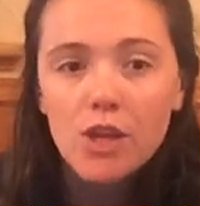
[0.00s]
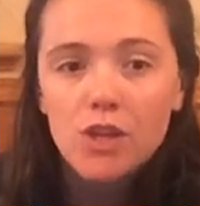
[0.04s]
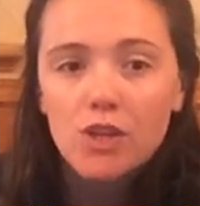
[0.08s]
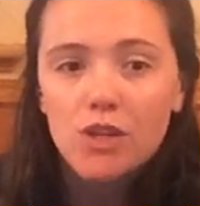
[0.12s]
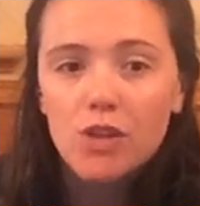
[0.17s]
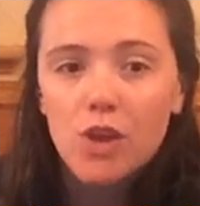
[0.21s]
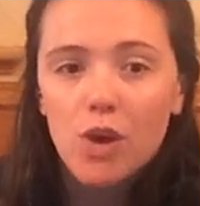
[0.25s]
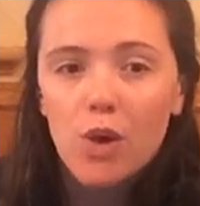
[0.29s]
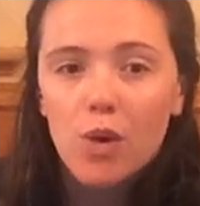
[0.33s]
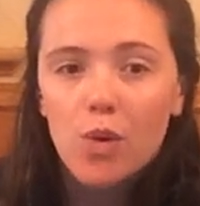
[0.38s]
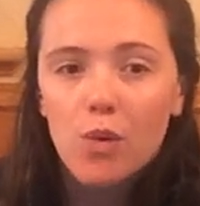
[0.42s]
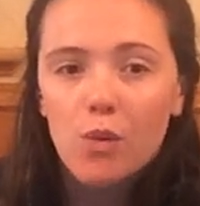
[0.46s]

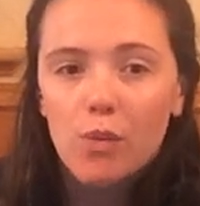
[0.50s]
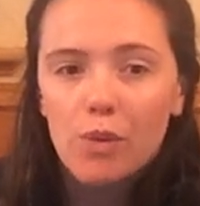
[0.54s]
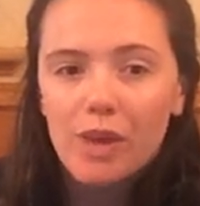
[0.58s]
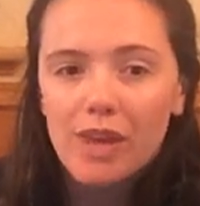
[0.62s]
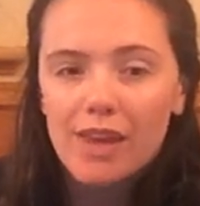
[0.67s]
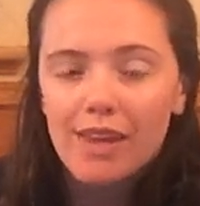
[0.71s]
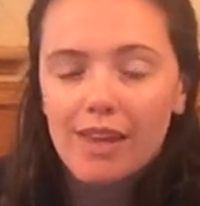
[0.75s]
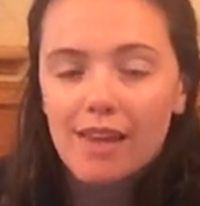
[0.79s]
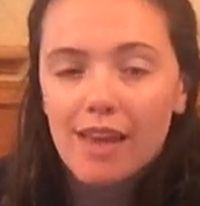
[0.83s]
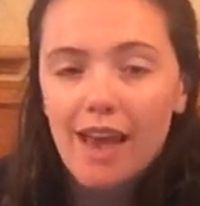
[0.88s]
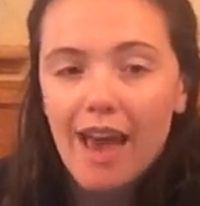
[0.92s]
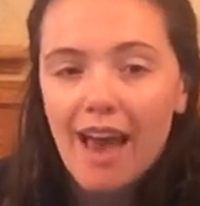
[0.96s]
So
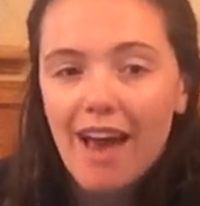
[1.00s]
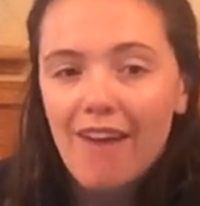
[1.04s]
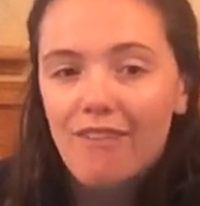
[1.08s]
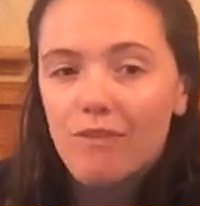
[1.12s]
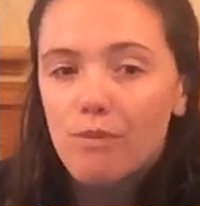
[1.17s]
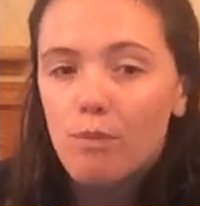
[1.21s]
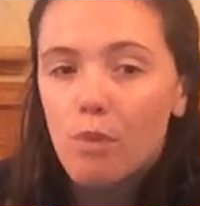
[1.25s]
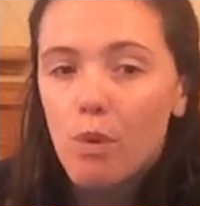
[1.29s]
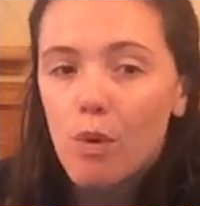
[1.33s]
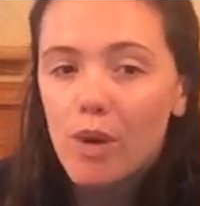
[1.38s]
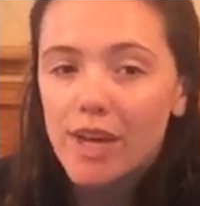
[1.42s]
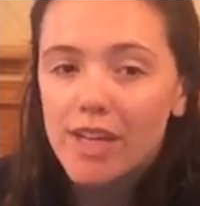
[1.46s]
we have
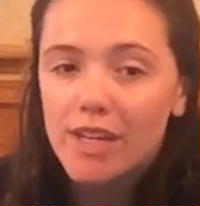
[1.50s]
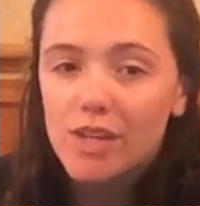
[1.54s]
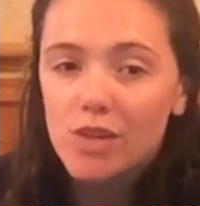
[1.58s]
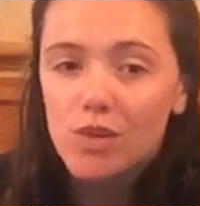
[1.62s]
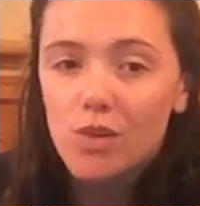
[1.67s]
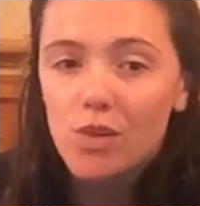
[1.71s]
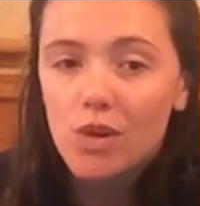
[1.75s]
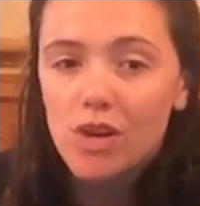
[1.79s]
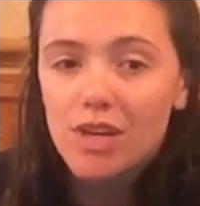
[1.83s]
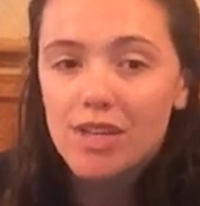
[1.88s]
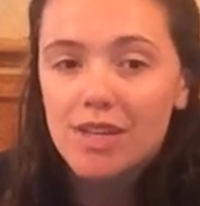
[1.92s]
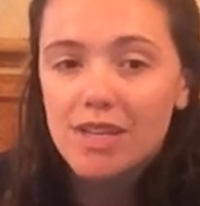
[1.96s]
point
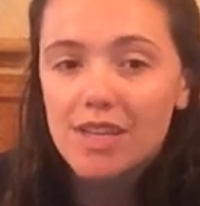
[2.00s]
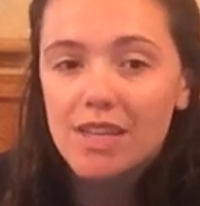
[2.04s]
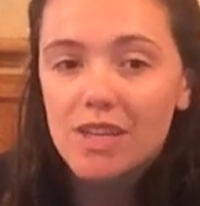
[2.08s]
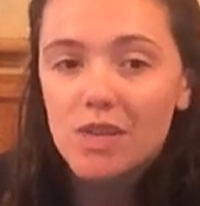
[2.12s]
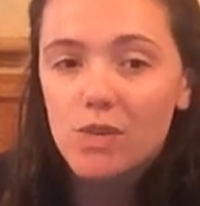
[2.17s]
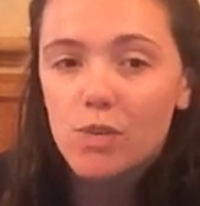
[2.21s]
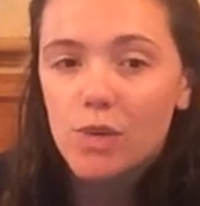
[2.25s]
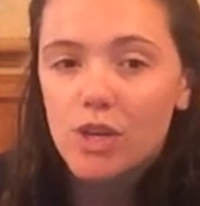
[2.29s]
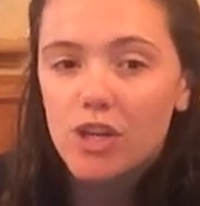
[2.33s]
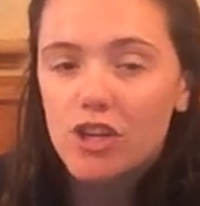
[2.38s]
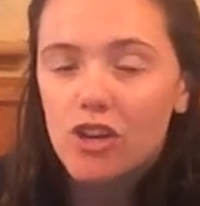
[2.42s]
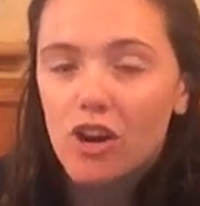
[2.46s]

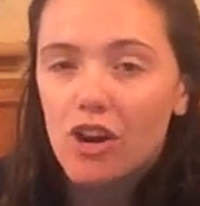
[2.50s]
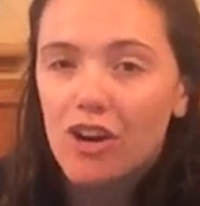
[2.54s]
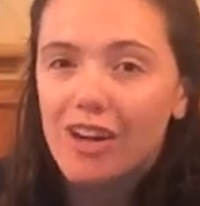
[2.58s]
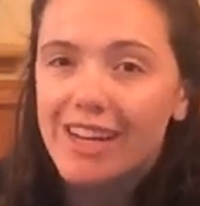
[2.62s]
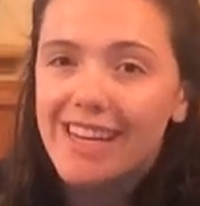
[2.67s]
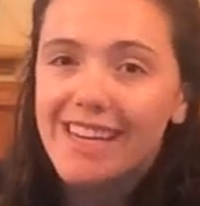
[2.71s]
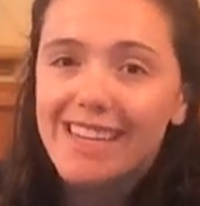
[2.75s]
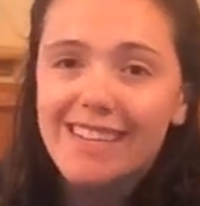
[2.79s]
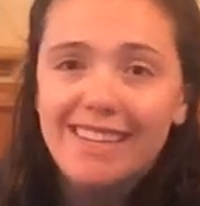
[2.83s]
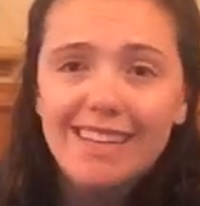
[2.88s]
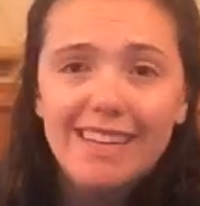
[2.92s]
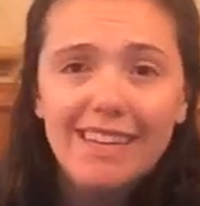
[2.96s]
sources which are
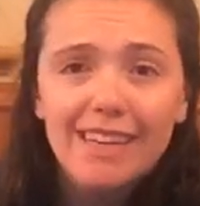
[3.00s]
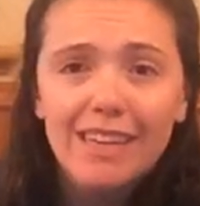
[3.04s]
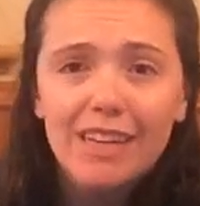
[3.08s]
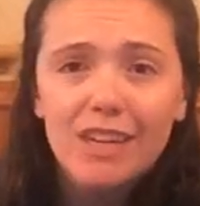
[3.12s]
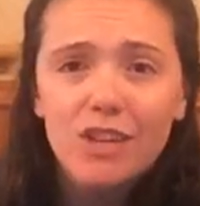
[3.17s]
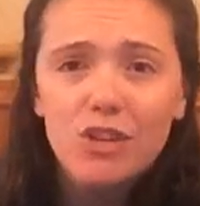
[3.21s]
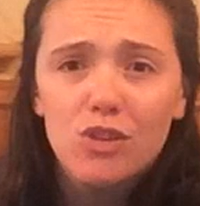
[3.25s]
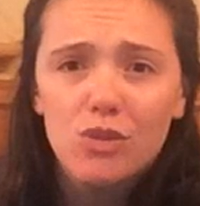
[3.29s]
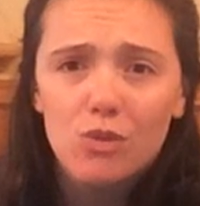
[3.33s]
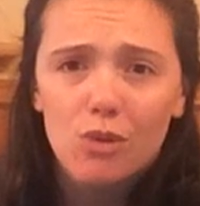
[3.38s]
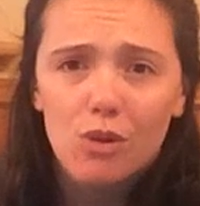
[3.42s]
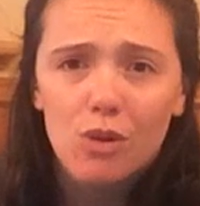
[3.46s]
easy to
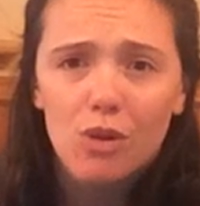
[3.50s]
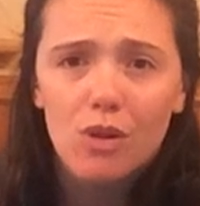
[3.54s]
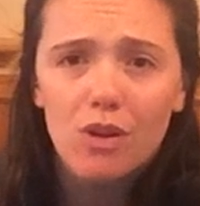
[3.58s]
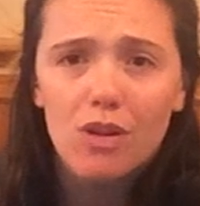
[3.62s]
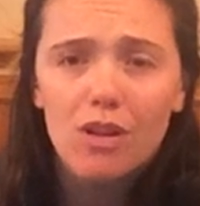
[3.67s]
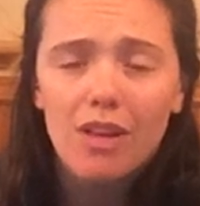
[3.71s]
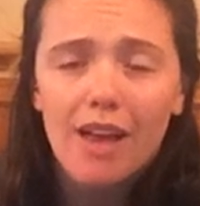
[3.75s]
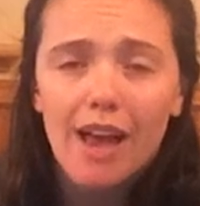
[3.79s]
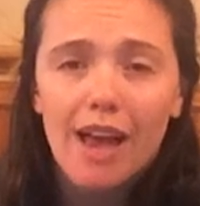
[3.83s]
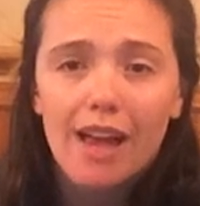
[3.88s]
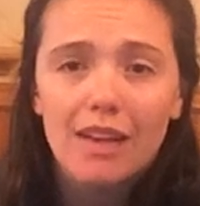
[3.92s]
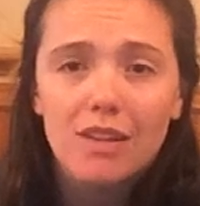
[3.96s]

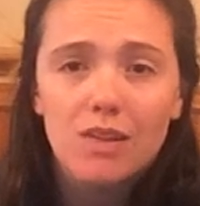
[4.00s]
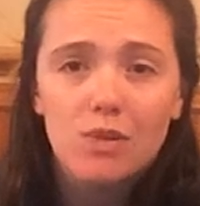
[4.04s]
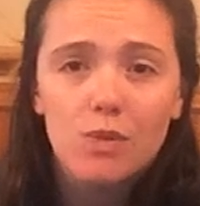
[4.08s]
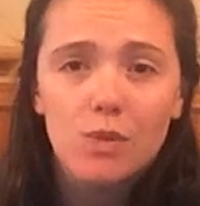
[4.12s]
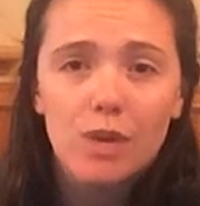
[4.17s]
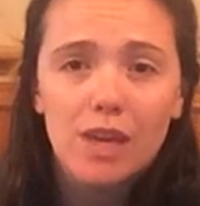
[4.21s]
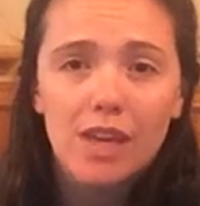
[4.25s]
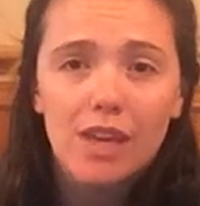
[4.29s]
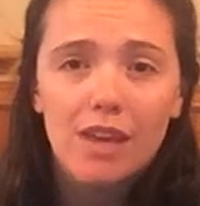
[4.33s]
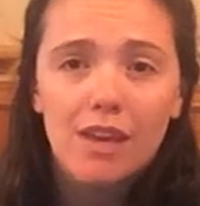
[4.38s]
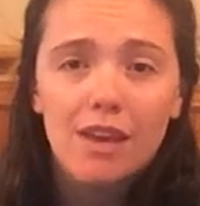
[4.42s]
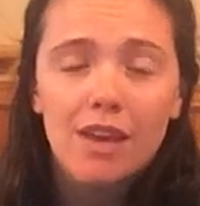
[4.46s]
control as
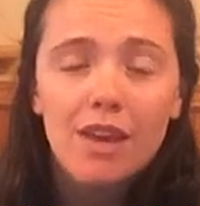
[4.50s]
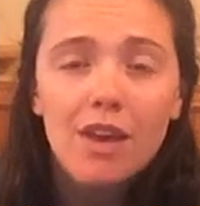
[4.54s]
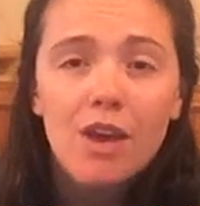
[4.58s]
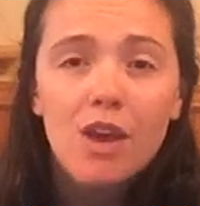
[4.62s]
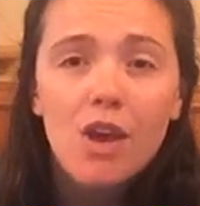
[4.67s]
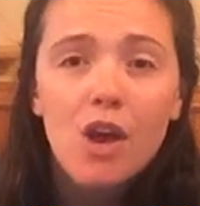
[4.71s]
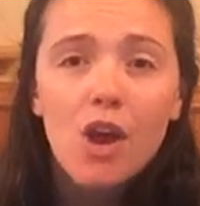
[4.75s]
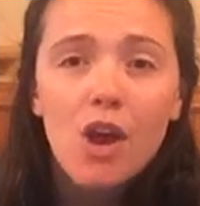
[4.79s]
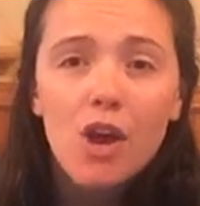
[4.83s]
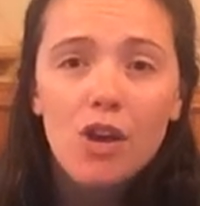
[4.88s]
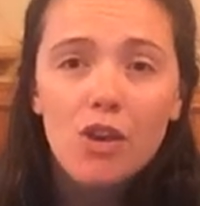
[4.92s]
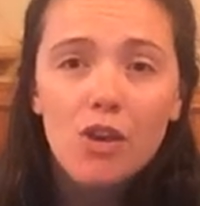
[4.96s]
we
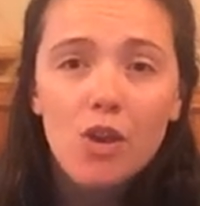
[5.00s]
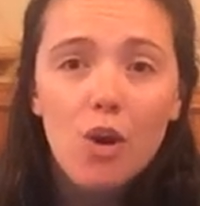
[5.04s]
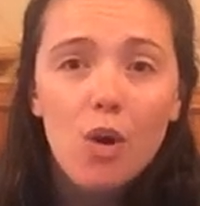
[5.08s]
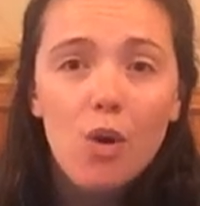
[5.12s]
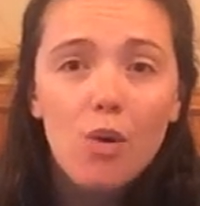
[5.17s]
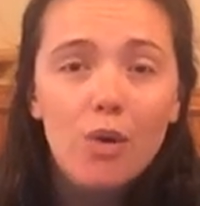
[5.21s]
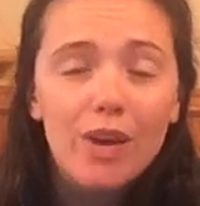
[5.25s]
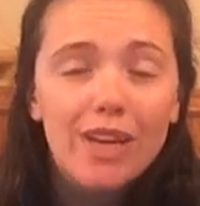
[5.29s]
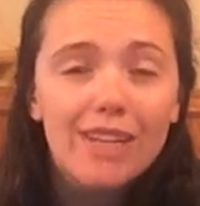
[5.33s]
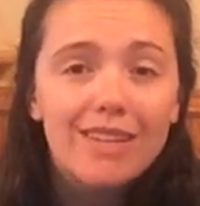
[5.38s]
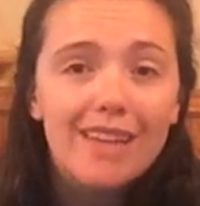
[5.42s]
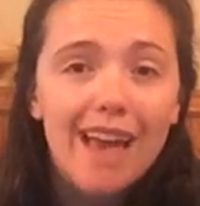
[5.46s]

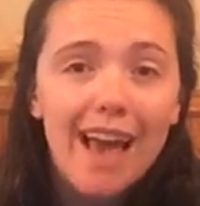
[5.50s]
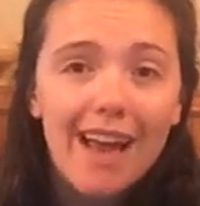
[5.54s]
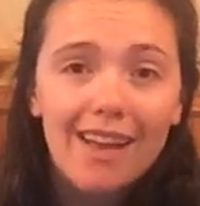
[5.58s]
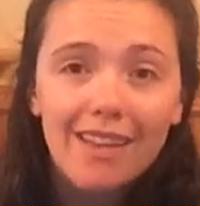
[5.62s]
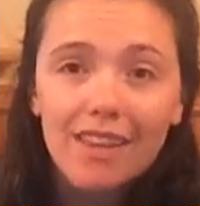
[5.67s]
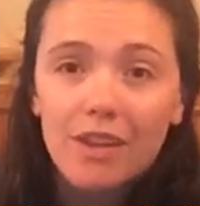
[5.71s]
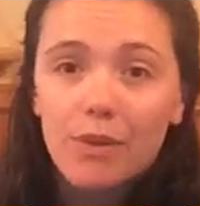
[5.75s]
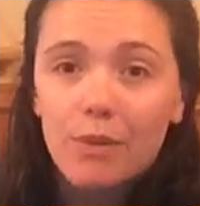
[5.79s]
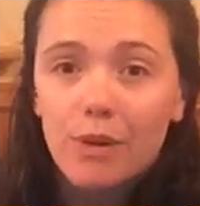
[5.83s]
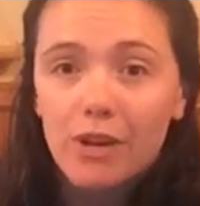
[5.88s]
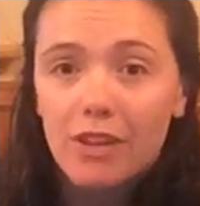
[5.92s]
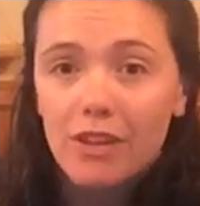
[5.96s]
know
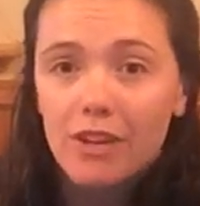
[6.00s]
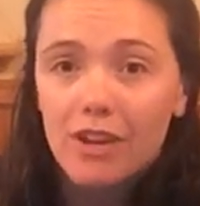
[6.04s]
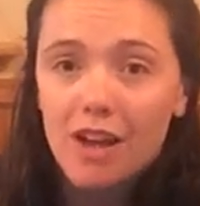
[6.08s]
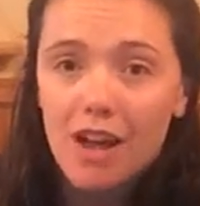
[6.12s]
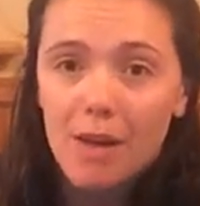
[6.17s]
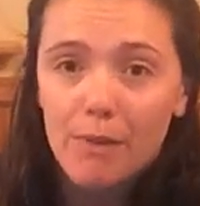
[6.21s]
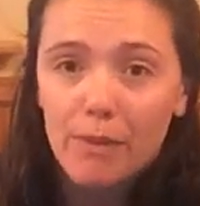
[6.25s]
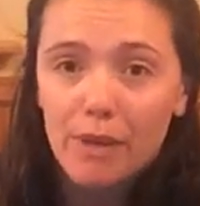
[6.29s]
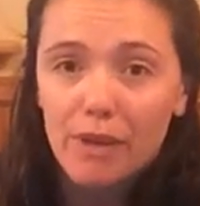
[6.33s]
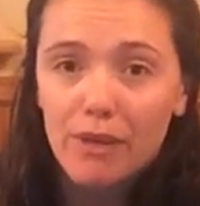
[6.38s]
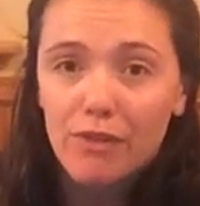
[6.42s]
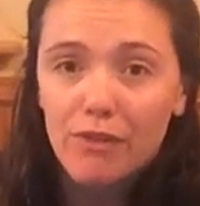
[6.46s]
exactly where they're
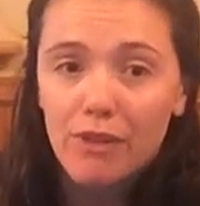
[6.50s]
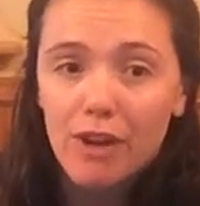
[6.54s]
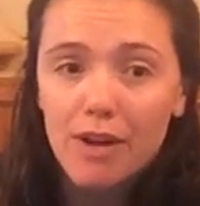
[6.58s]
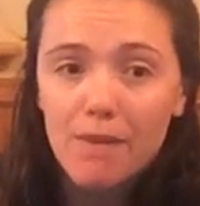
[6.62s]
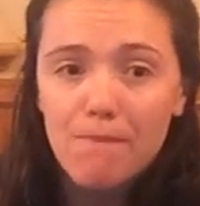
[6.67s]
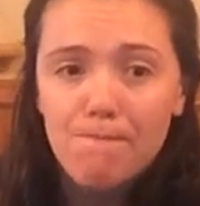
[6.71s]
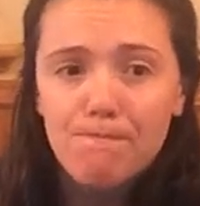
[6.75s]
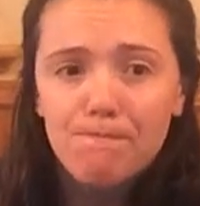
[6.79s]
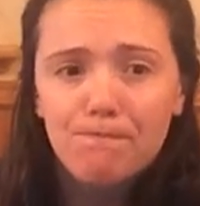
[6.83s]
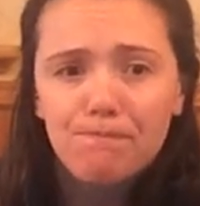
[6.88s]
coming from.